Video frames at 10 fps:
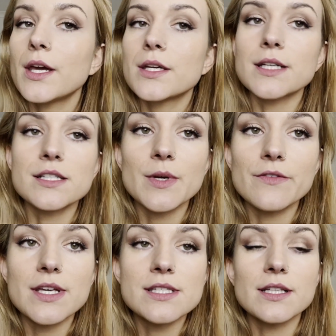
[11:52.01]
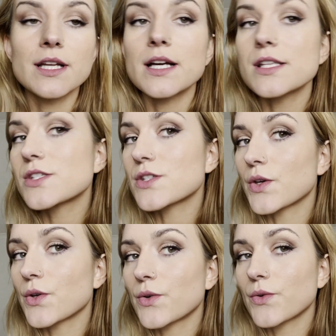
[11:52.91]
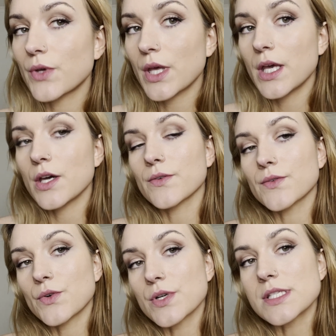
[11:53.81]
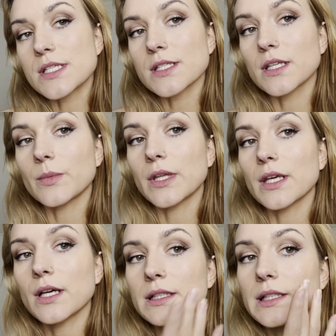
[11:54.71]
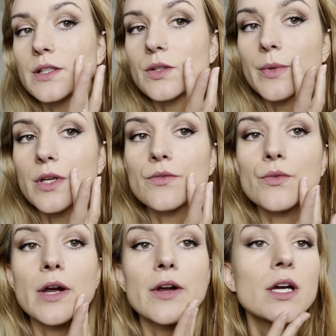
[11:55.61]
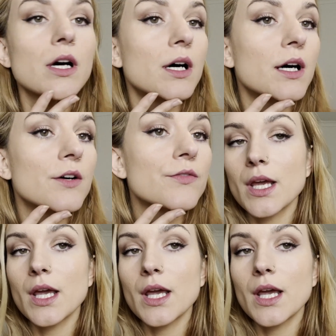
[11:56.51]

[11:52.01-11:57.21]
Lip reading: touch my face a lot, so of course there's going to be like a little bit of wearing off.